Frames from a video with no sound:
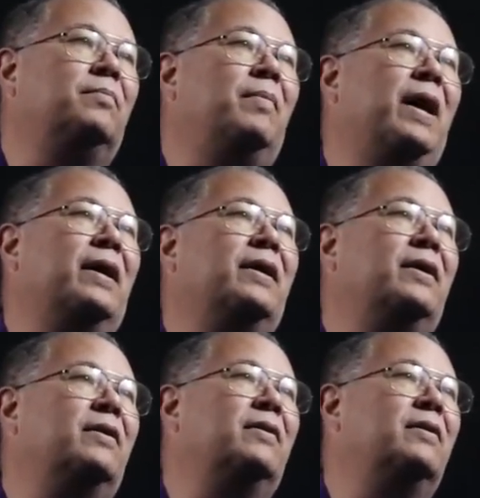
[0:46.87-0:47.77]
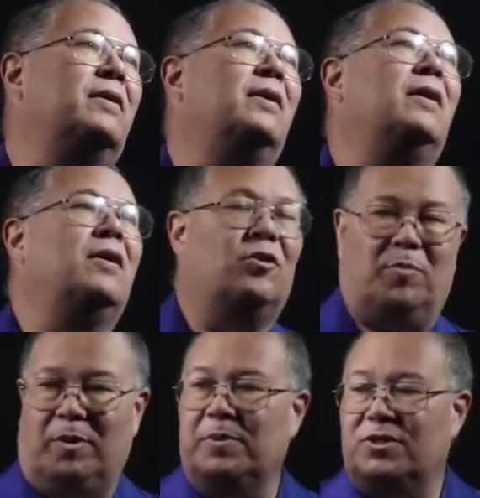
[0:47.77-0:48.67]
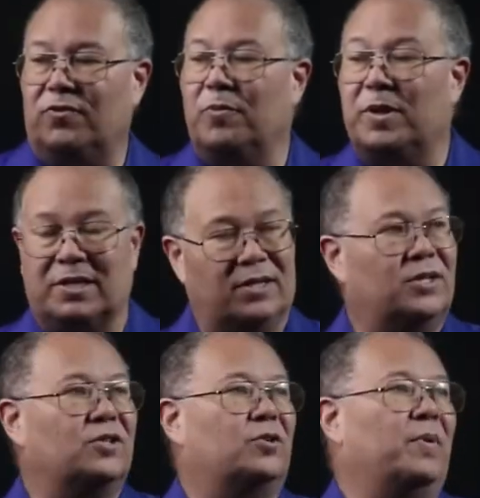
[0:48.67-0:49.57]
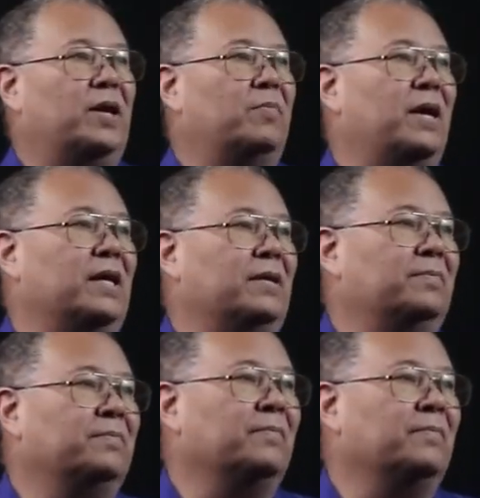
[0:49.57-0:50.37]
Back here, the purpose of a business is to make money.